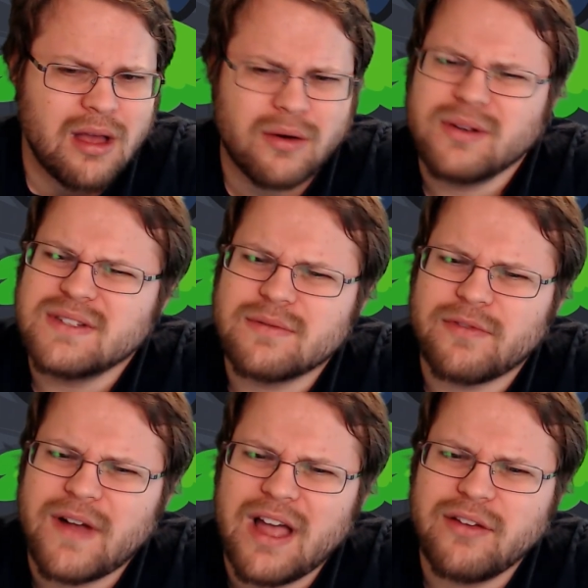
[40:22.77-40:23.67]
Was it
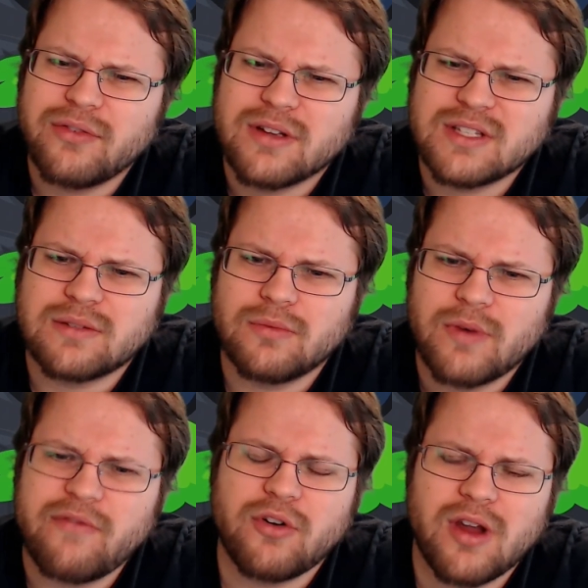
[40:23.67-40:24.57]
5? Because
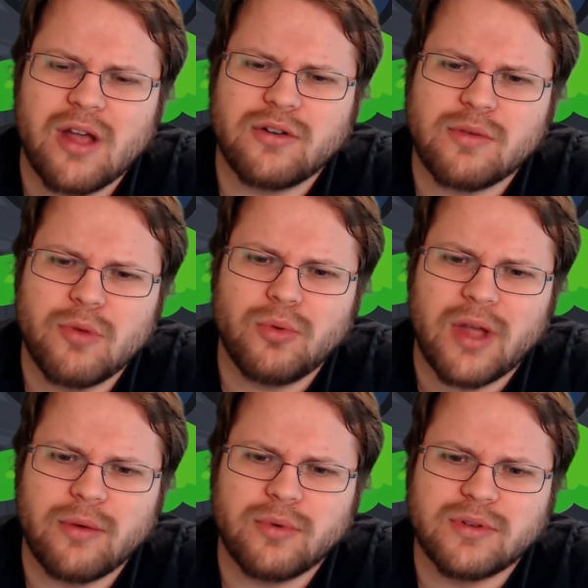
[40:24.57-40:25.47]
Reverie Under the
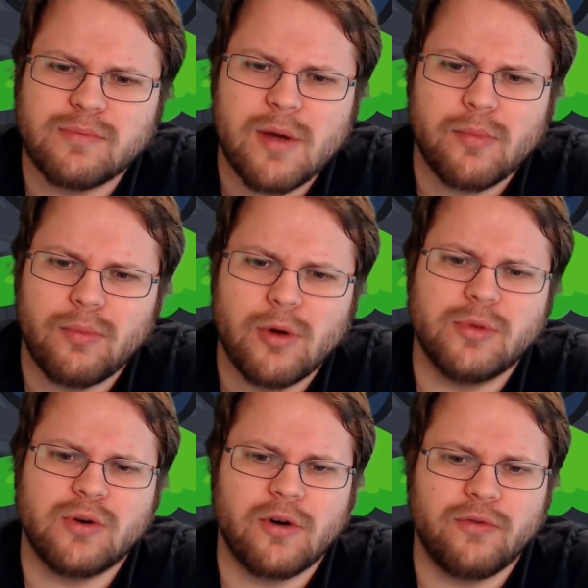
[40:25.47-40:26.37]
Moonlight was
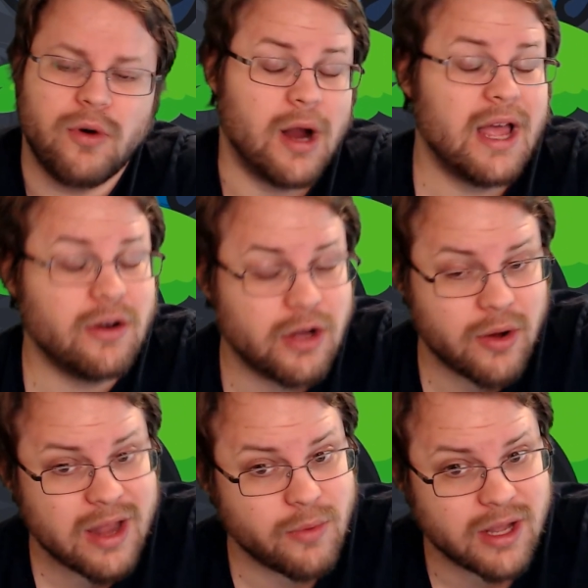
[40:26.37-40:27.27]
Momodora 4. I don't know.
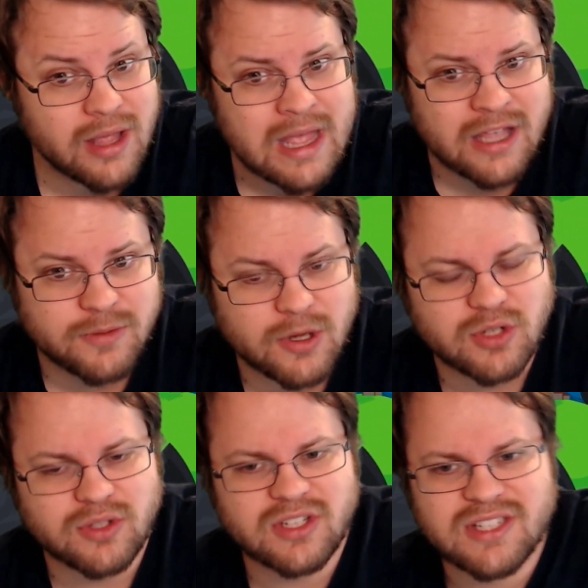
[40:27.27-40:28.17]
Anyway,
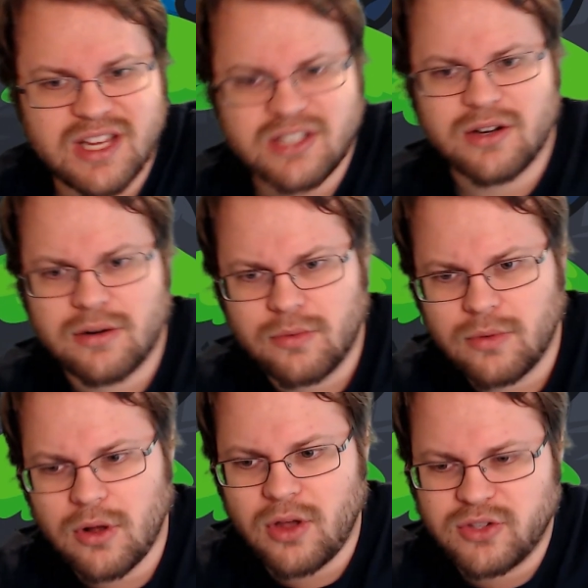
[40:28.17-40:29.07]
spiritual successor,
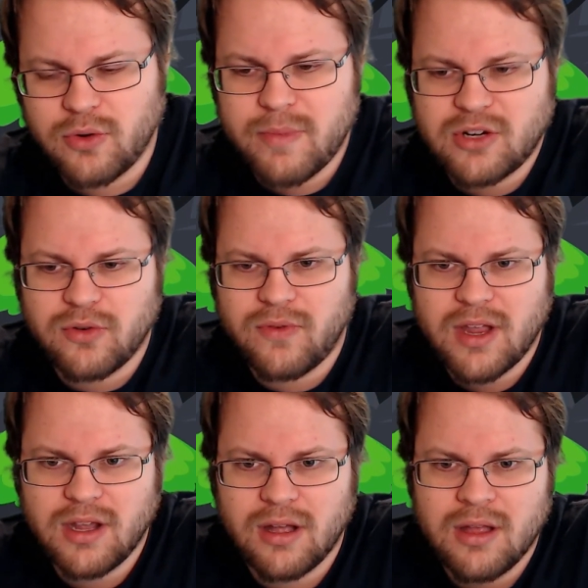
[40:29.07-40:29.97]
also a
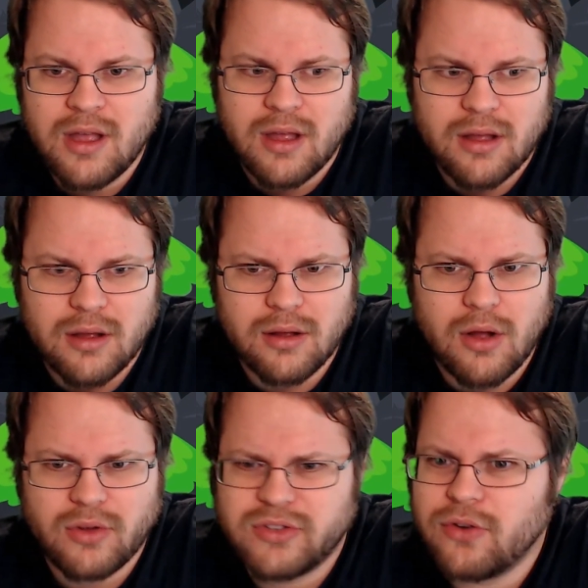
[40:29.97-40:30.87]
Metroidvania,
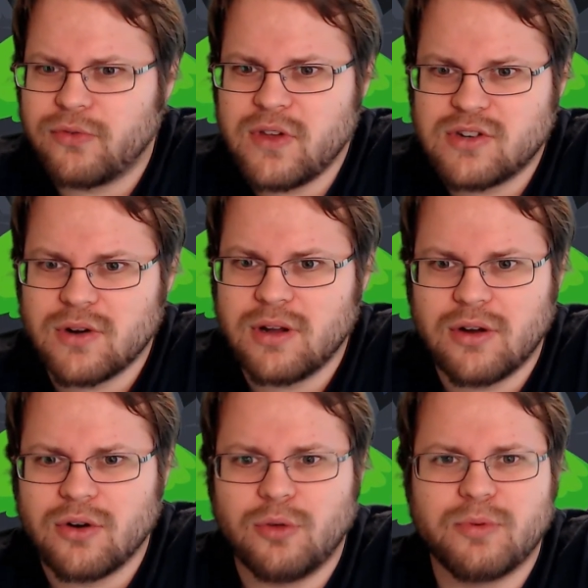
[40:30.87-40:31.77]
also featuring
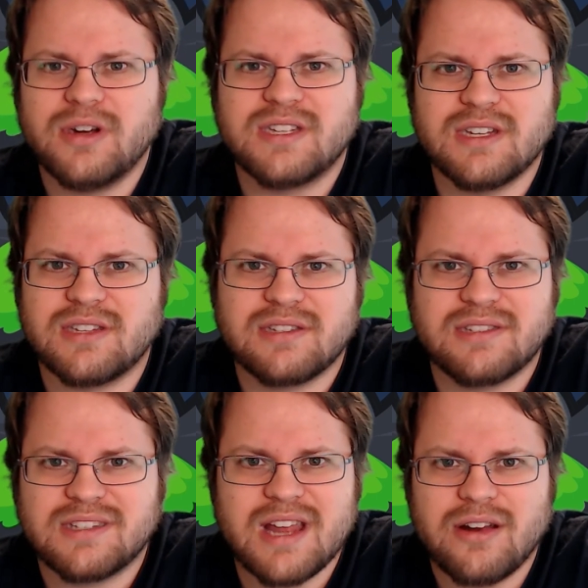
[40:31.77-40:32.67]
Girl Priestess,
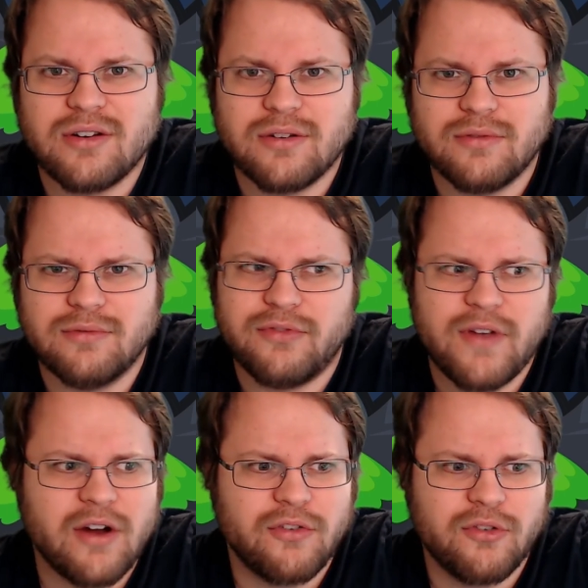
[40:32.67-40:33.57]
standard
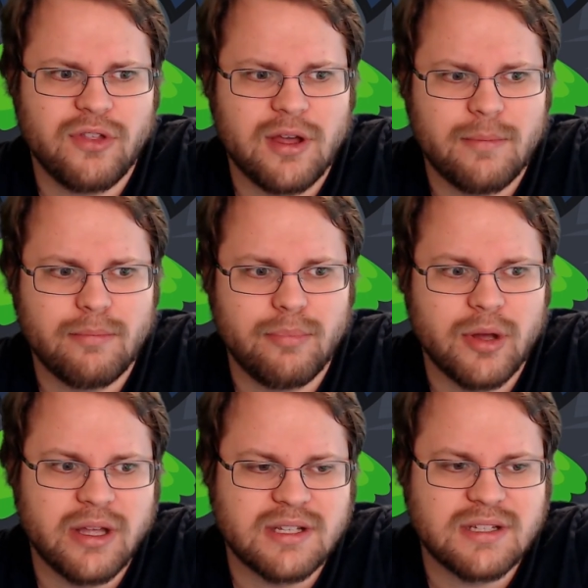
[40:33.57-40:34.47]
fare for them,
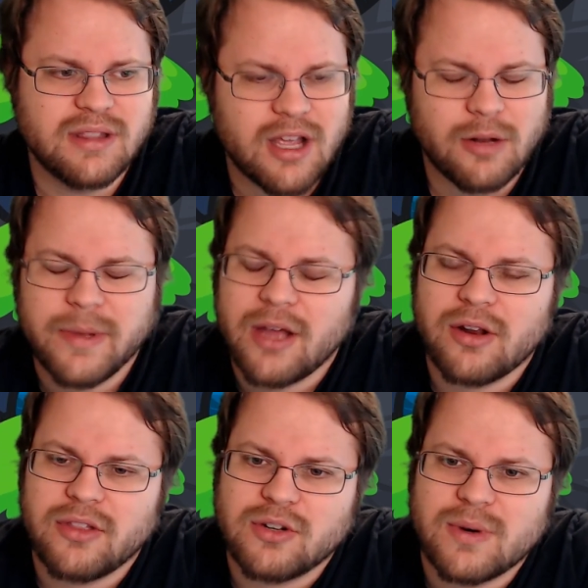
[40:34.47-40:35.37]
but that'll be out
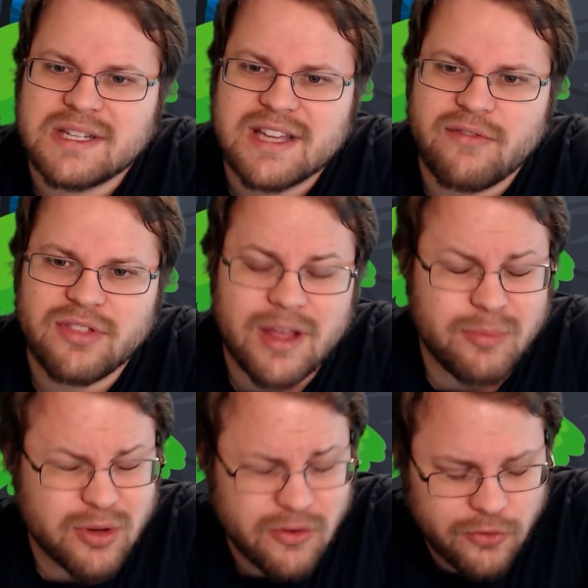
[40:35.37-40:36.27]
on the 27th. I'm
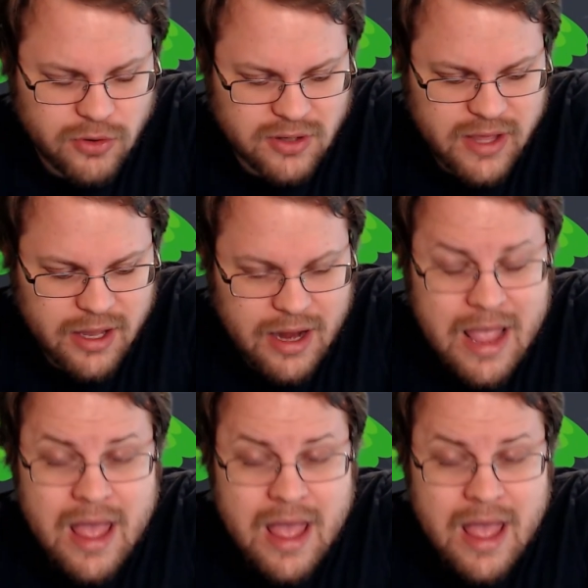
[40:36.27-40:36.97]
looking forward to that.